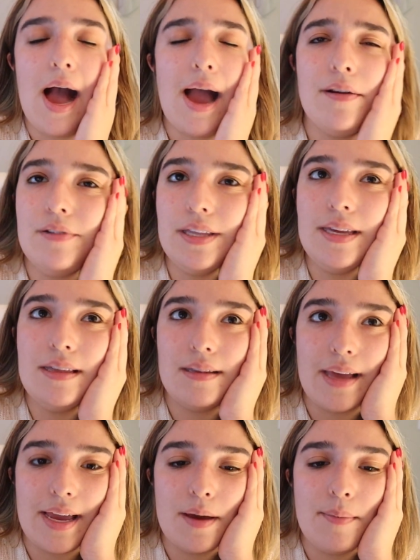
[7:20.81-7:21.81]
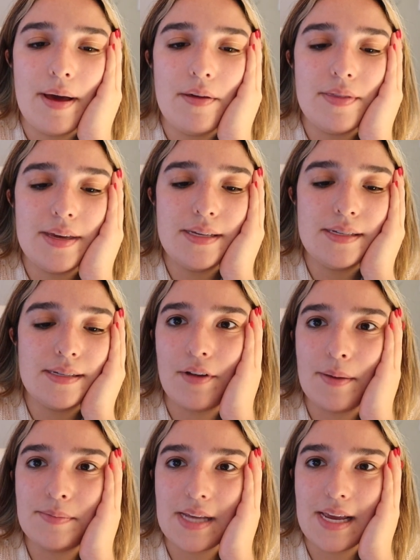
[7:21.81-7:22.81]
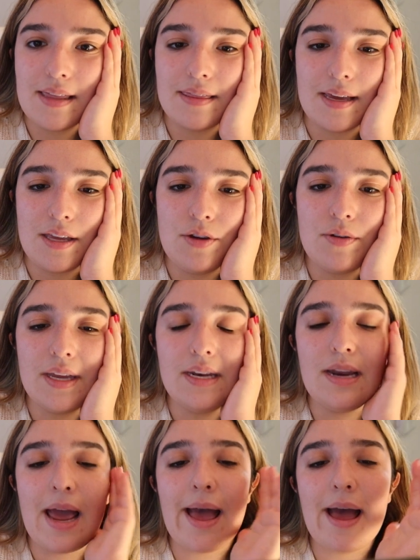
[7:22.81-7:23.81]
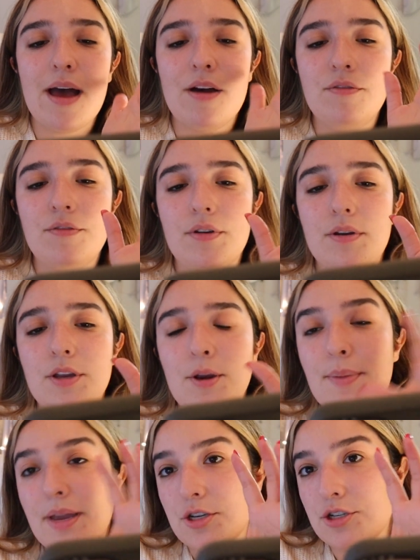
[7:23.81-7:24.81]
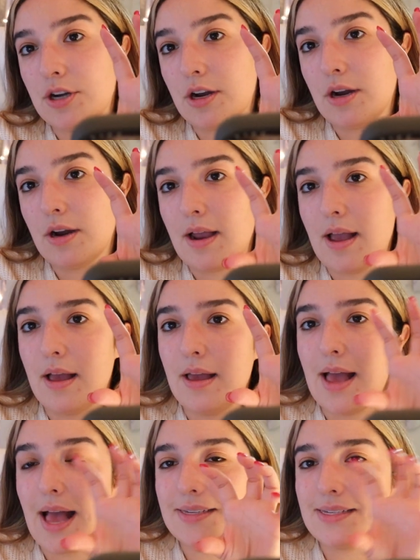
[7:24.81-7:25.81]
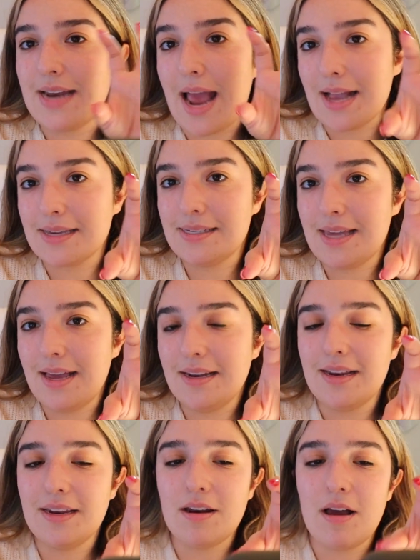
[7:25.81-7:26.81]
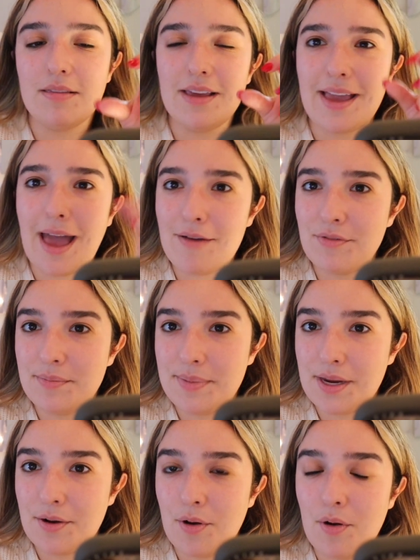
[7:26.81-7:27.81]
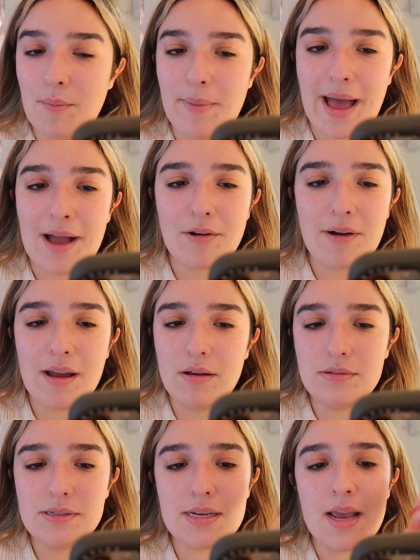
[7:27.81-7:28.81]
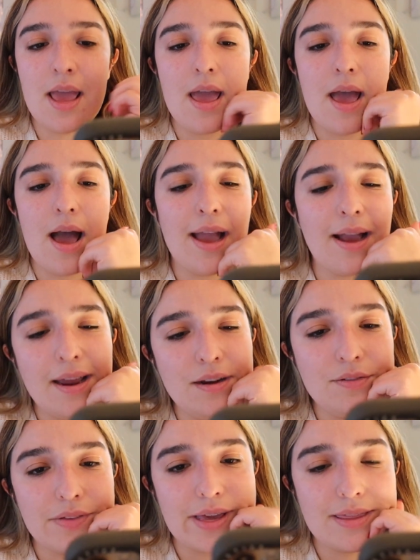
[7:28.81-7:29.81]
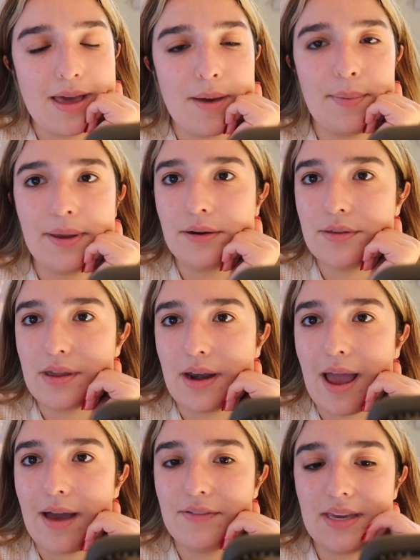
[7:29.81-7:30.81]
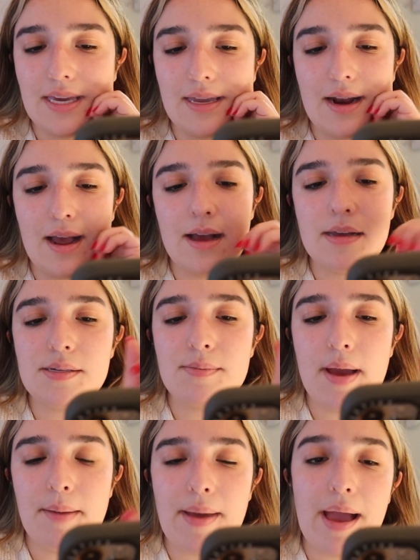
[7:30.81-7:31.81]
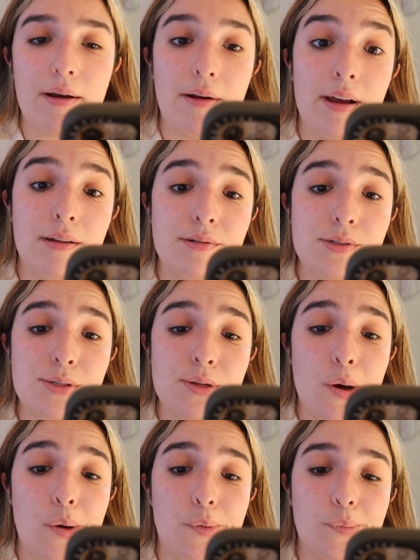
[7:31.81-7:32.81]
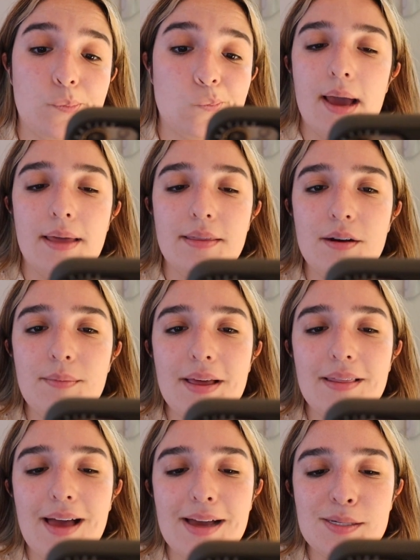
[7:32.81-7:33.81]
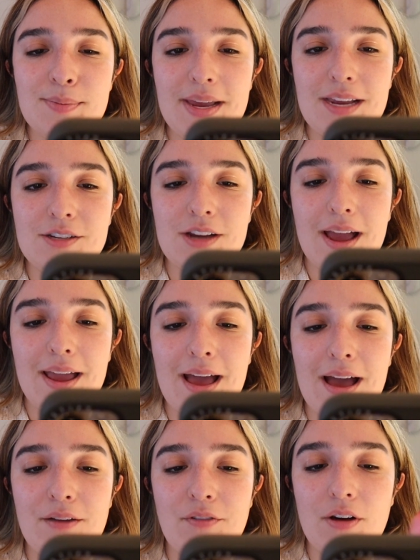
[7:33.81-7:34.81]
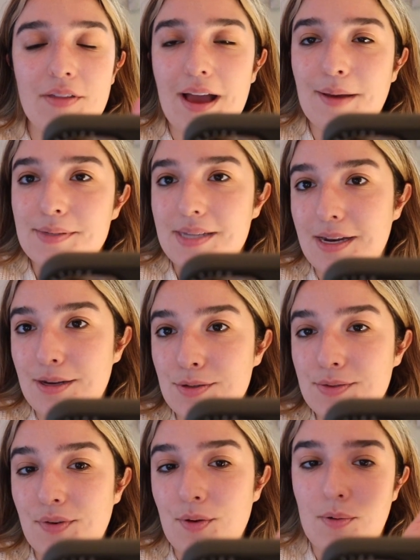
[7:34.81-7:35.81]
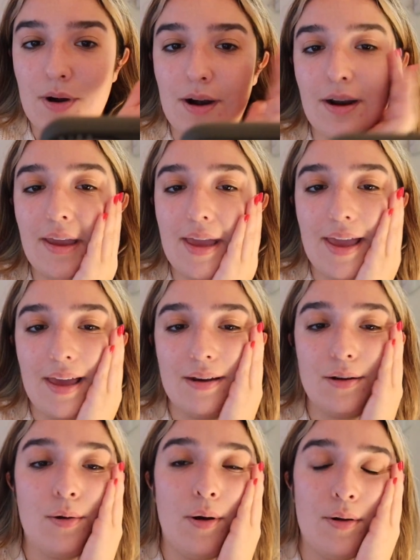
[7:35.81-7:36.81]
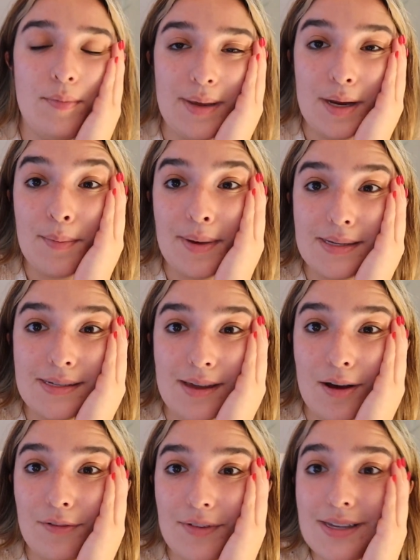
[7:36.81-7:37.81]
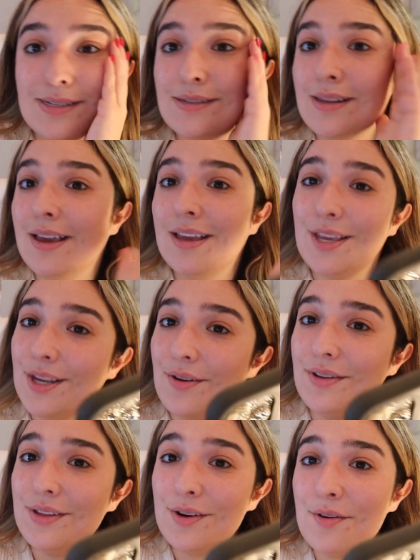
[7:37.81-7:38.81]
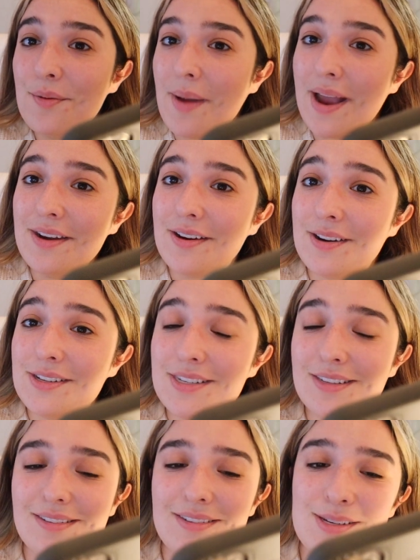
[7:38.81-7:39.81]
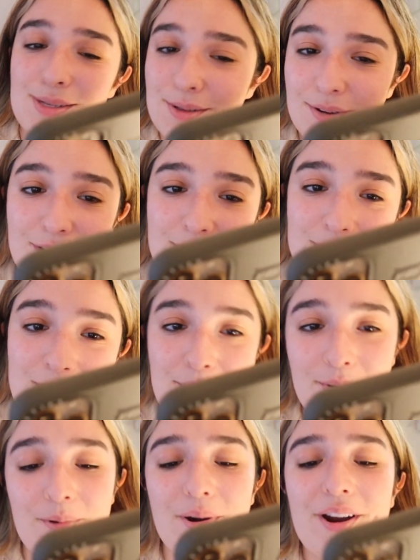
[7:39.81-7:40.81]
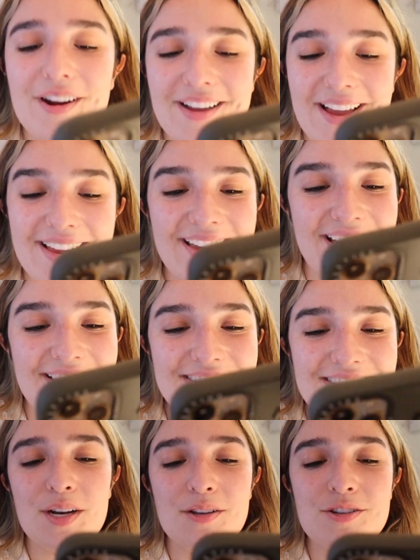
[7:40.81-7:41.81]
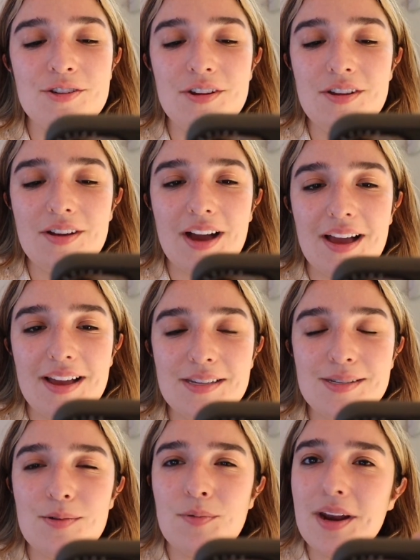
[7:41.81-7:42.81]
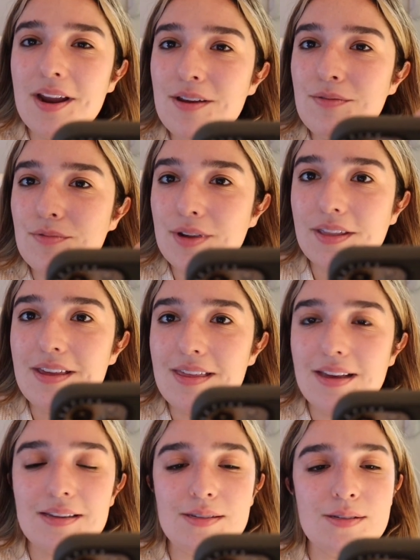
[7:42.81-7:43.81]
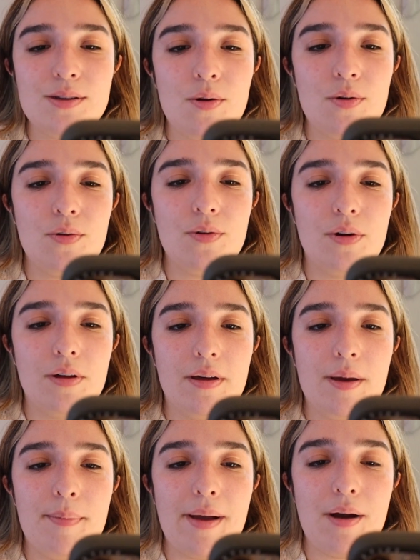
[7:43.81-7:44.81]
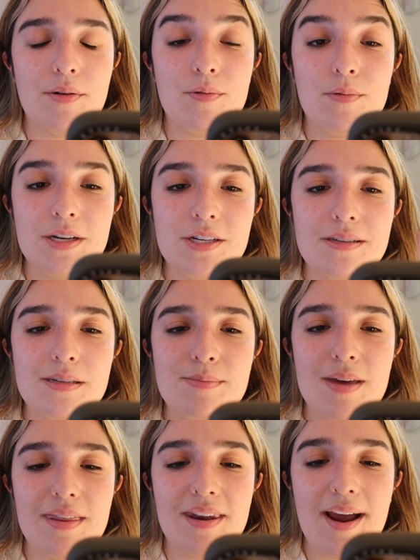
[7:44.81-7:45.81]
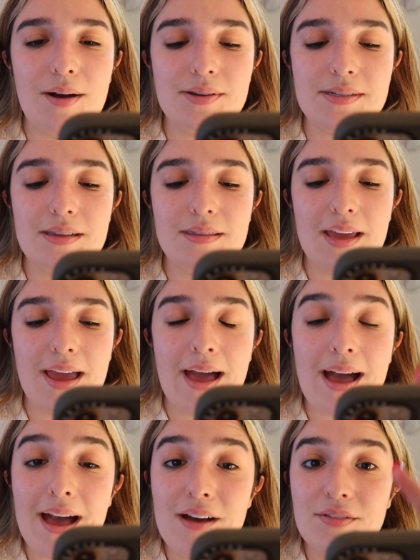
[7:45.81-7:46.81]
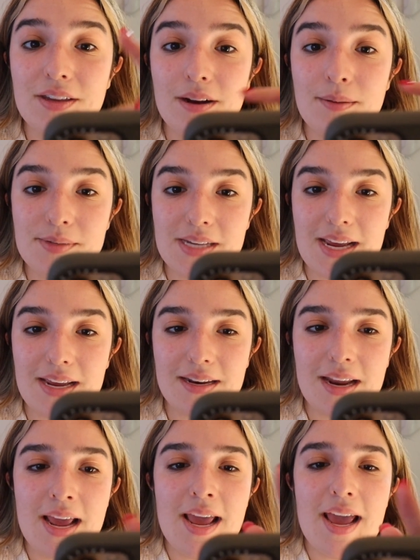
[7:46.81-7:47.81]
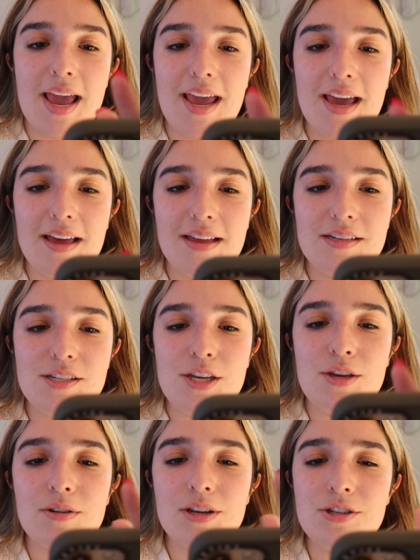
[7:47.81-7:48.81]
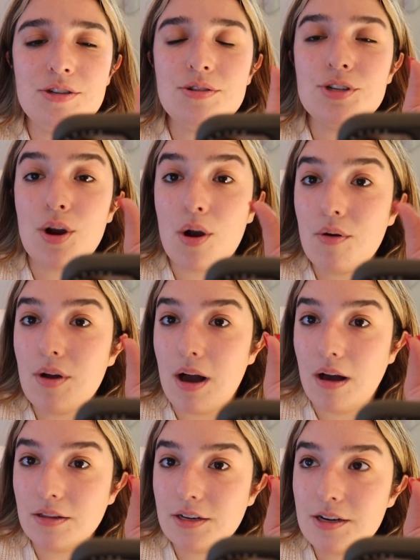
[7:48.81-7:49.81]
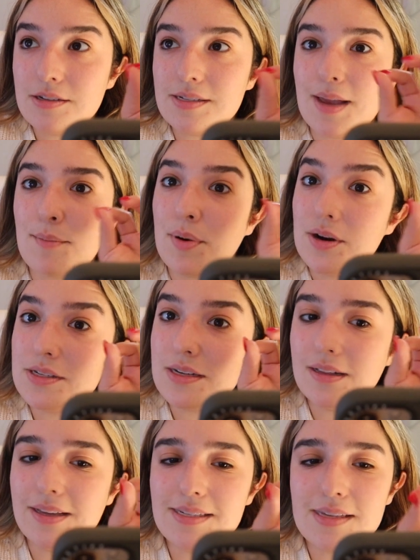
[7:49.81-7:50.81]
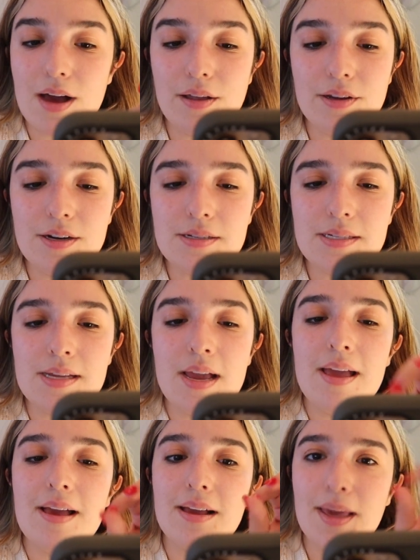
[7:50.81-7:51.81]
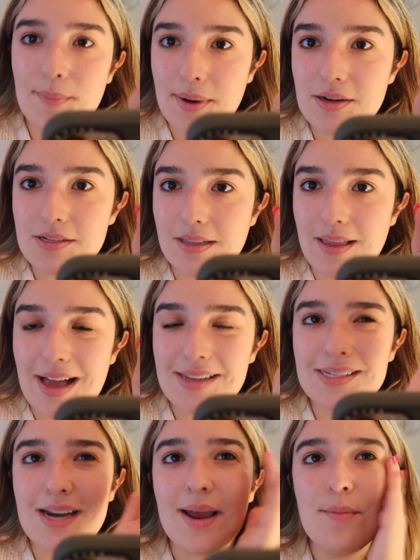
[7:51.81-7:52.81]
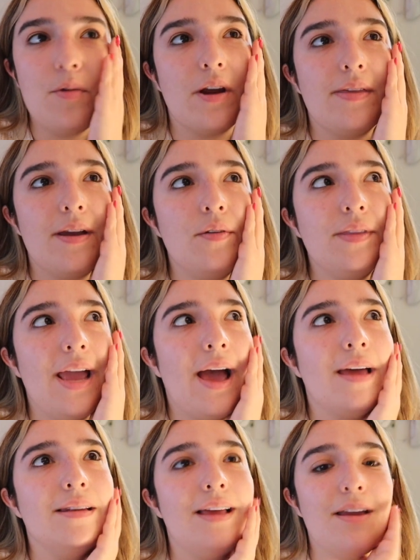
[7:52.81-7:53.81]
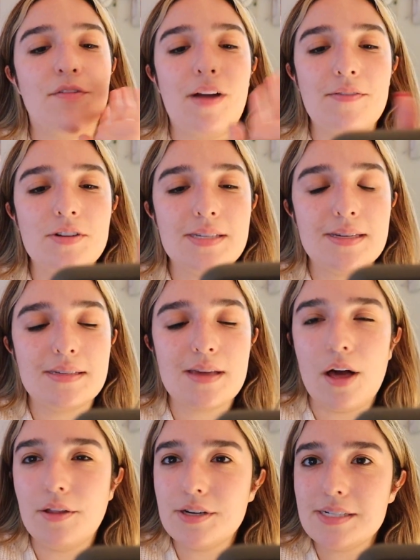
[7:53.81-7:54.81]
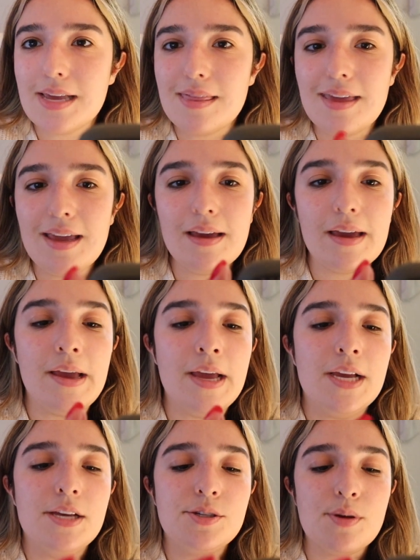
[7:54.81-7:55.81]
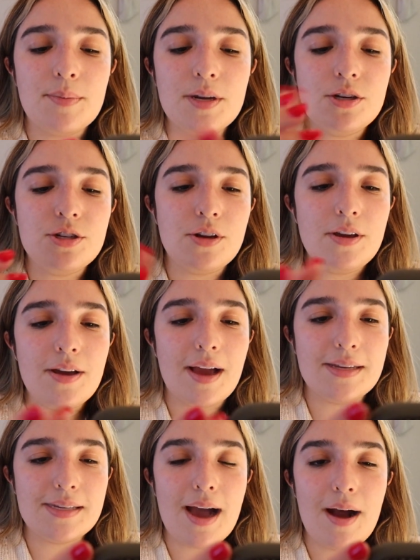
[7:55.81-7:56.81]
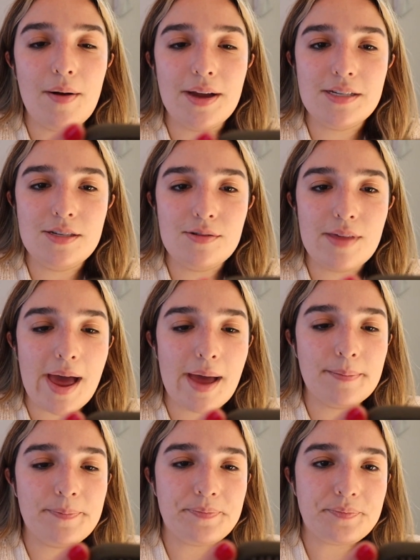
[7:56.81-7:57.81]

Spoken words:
I really like about this update that you can have your picture as an accent and not like have it be your whole background. I kind of like that better than having it as my background. So, and then on my last page I have all the apps that I use for work and a quote, be your best self, as you know, a little reminder to do a good job at work, I guess. But I'll show you guys what I really think is so cool about Widgetsmith now is that they have an update and you can choose your own colors, like personalized colors, compared to last time where they only had like 5 or 6 colors, I think. So I'm going to show you guys how I do that.